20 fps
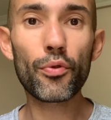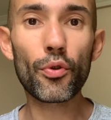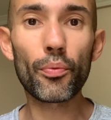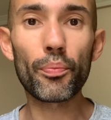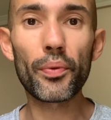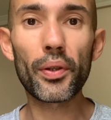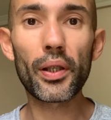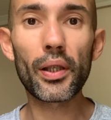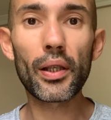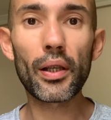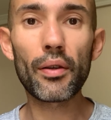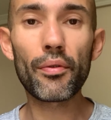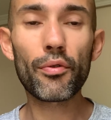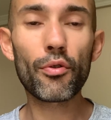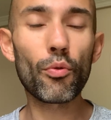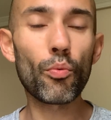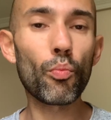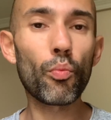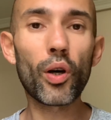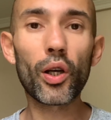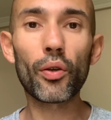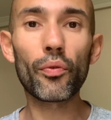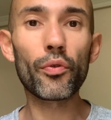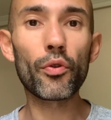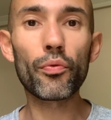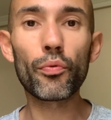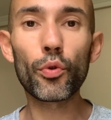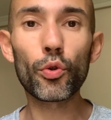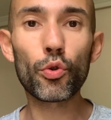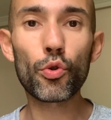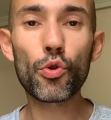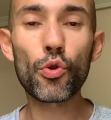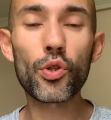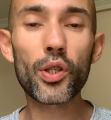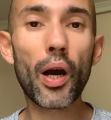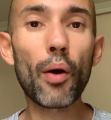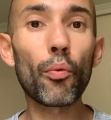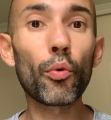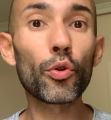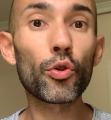from the from one of the photo shoots.
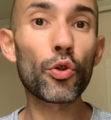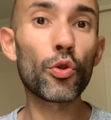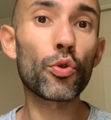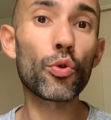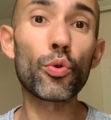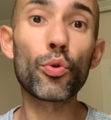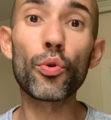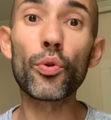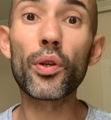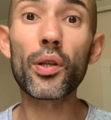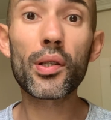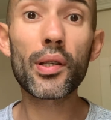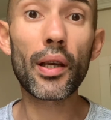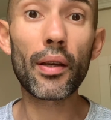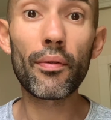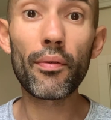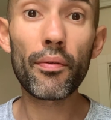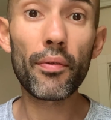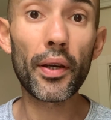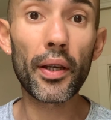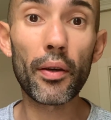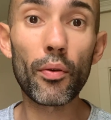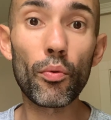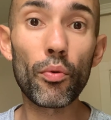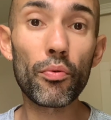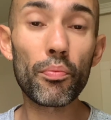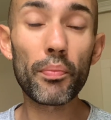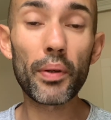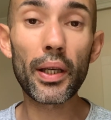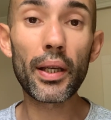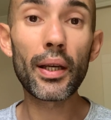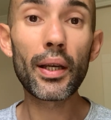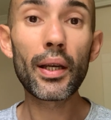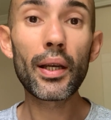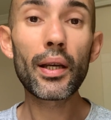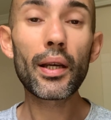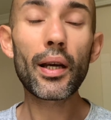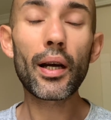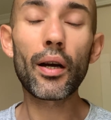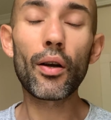I want you to do the same thing with me.
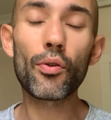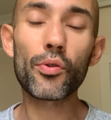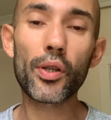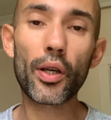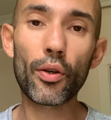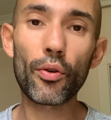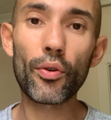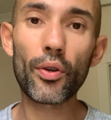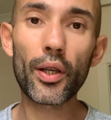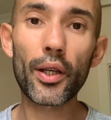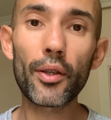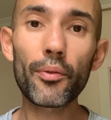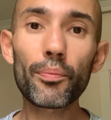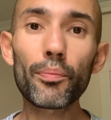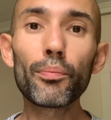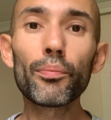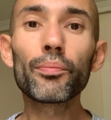I was like, okay.